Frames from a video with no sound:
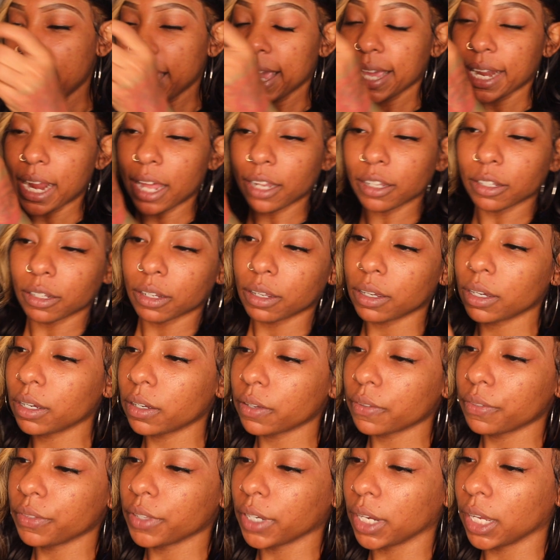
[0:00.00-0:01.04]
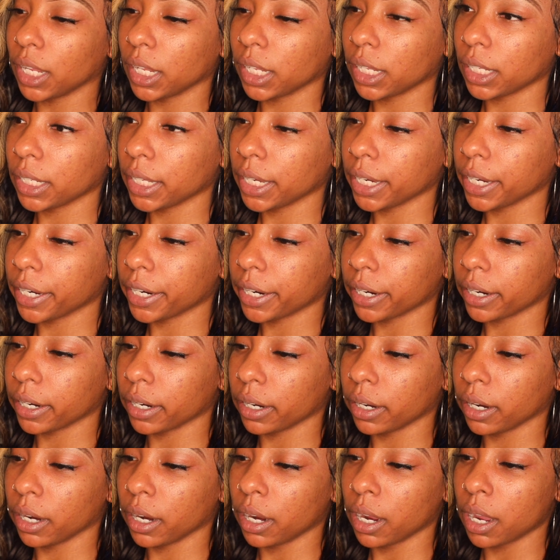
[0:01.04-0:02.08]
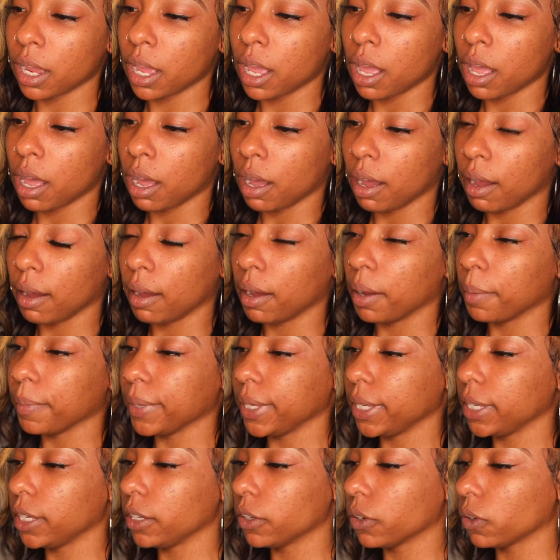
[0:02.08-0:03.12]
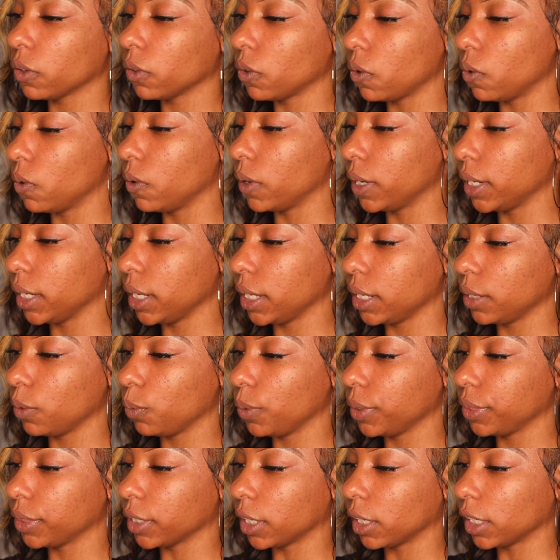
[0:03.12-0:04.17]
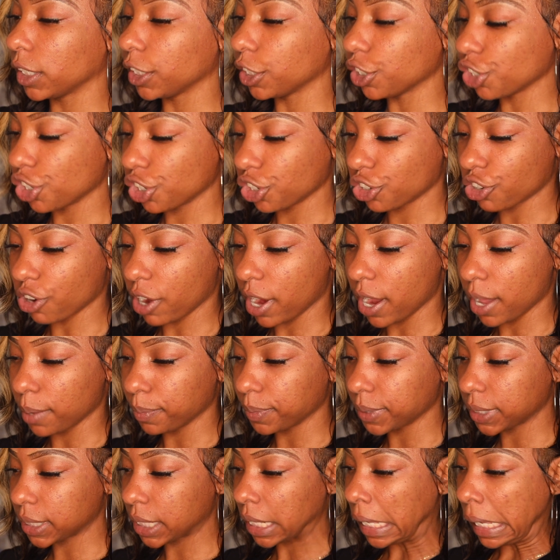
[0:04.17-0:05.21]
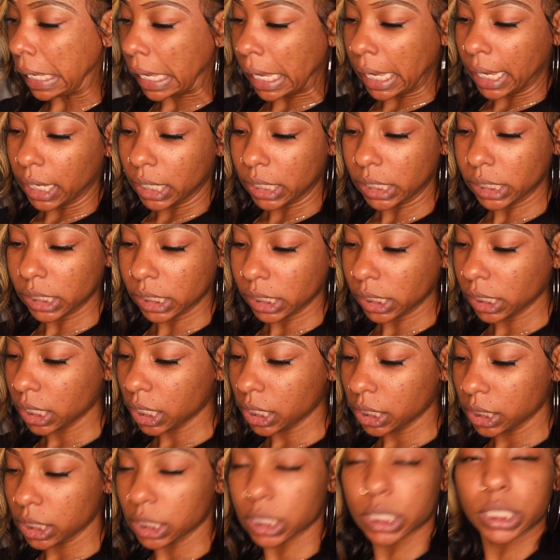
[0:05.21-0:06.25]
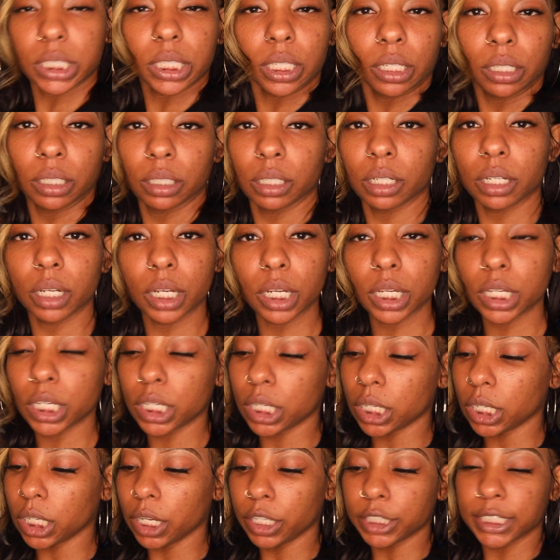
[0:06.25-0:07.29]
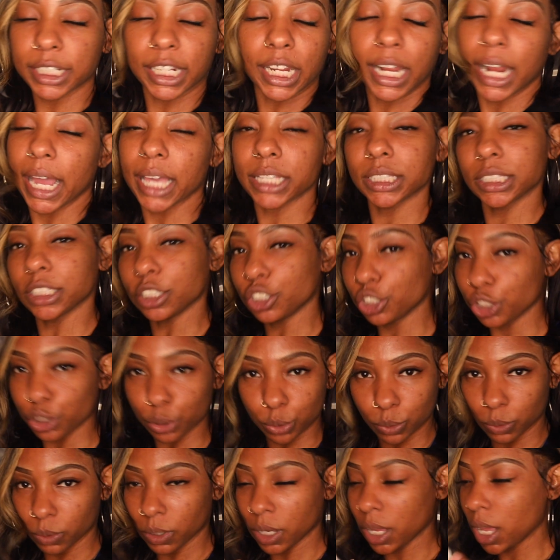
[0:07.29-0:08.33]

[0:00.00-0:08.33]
And I love the clear heel on it with the clear straps. It's just a classy shoe.